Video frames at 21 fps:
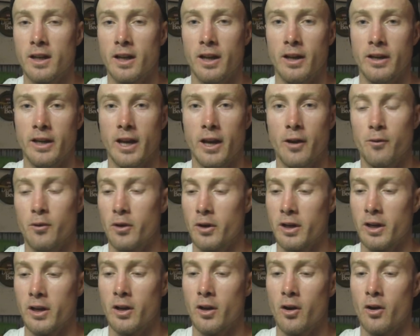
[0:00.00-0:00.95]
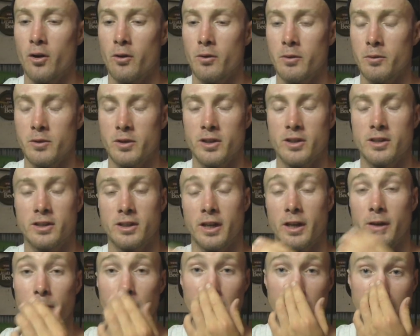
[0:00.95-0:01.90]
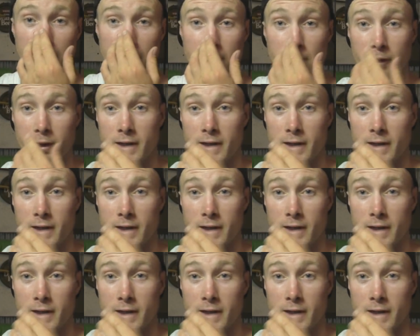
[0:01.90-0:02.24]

And yeah, what do you know, when we're just sitting back,